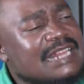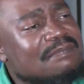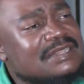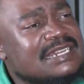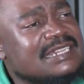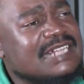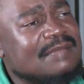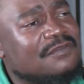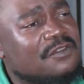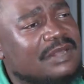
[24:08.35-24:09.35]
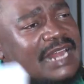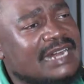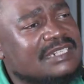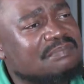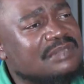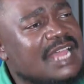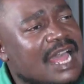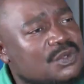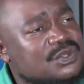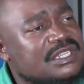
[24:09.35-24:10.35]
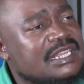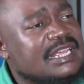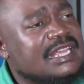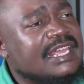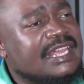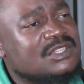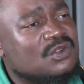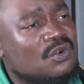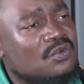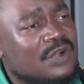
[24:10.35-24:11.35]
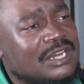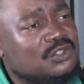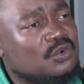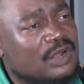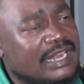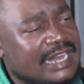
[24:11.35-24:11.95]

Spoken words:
That person is coming from an RDP house, went to a